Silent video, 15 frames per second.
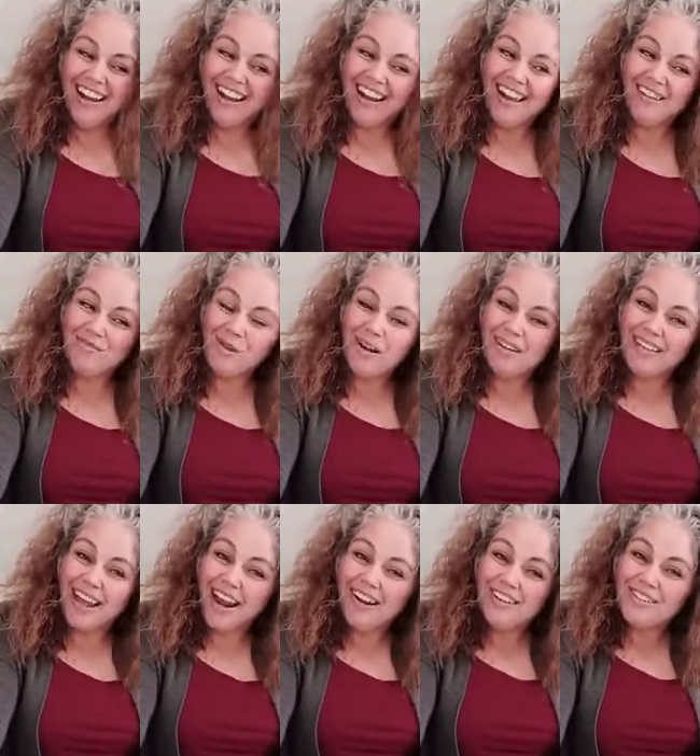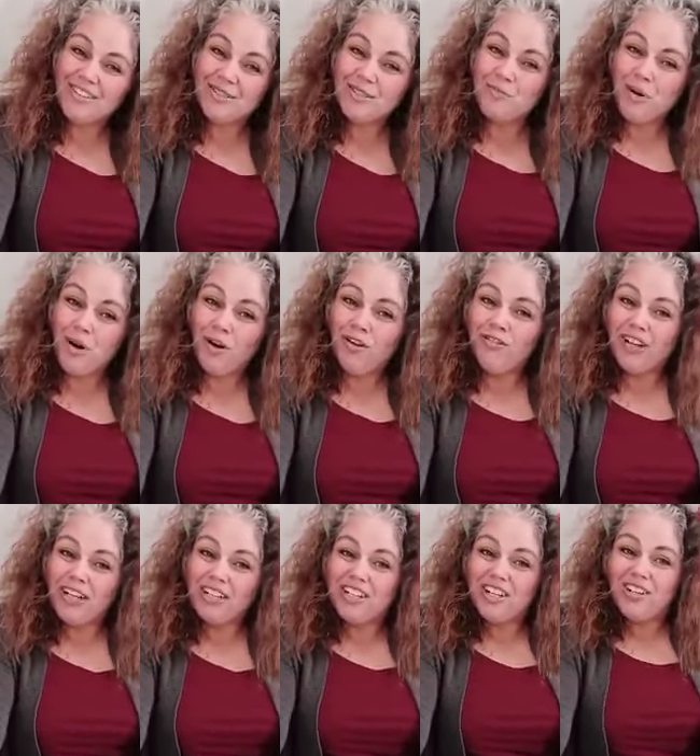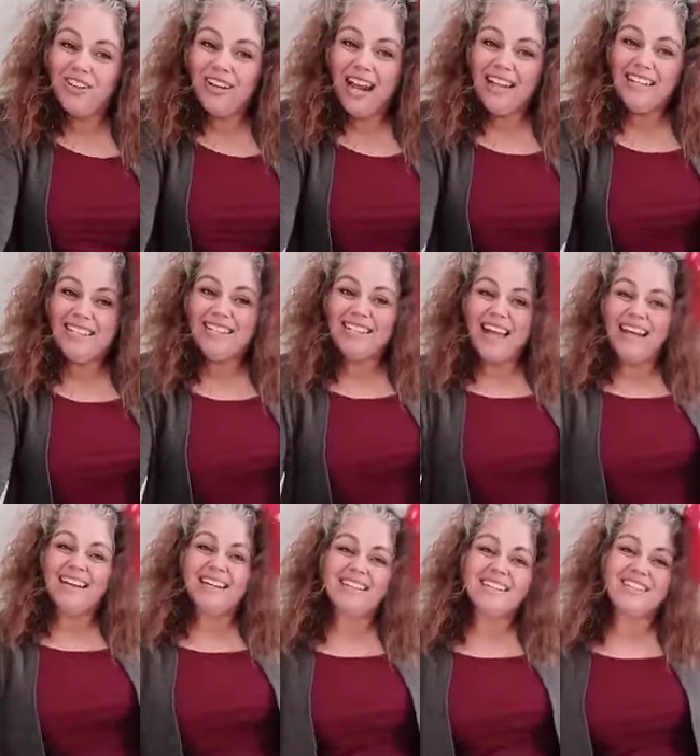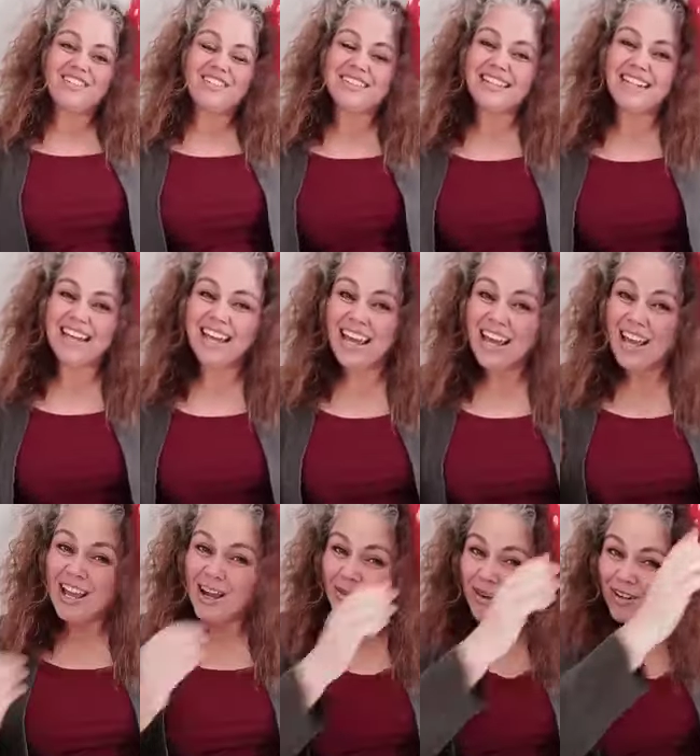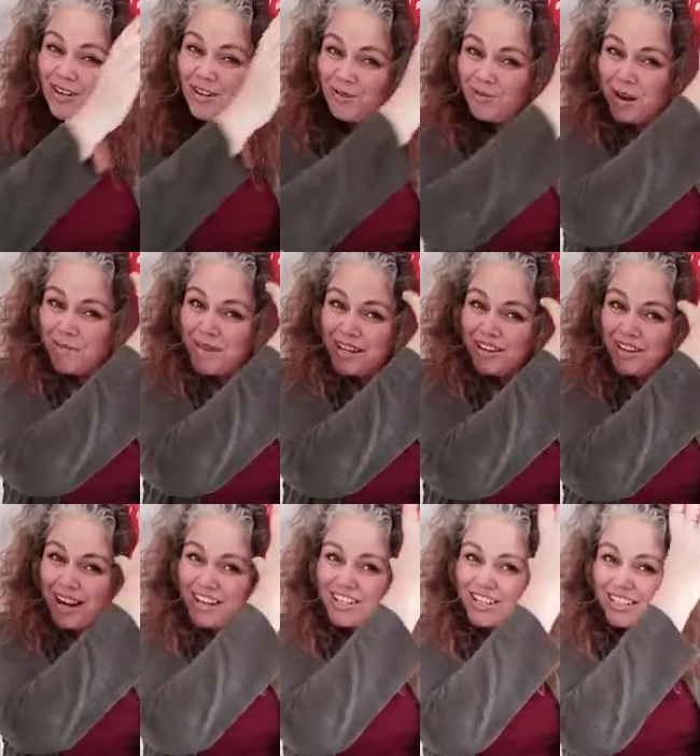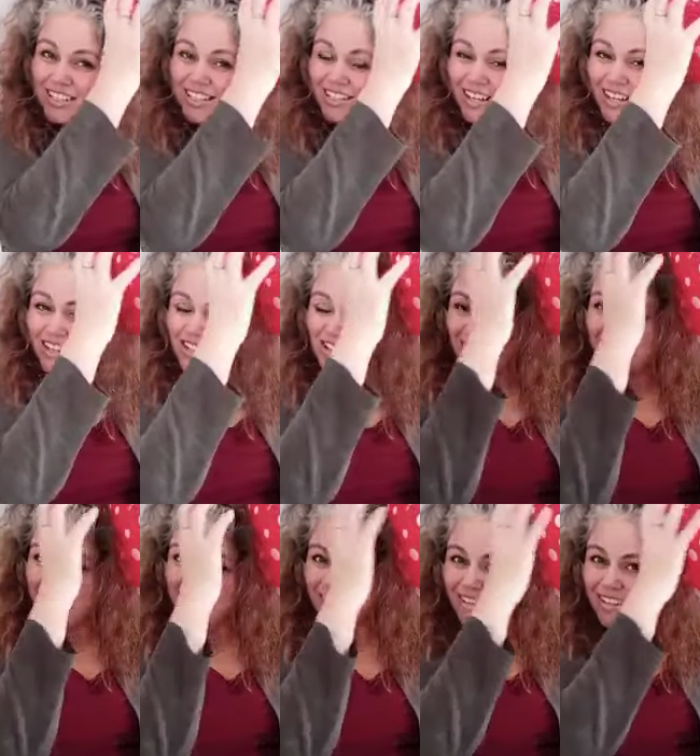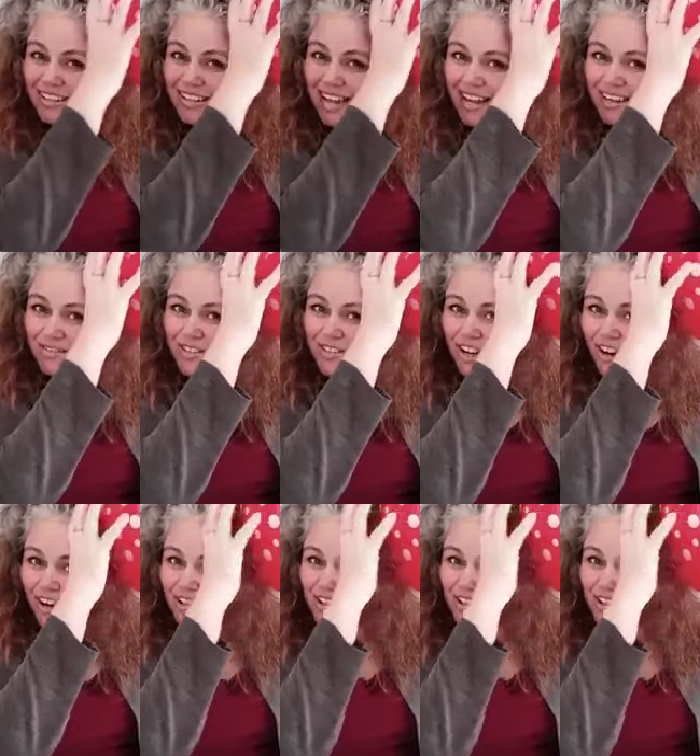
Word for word: I have wild hair, so it's perfect to create static electricity when you're rubbing, you're actually attracting all the negative charge of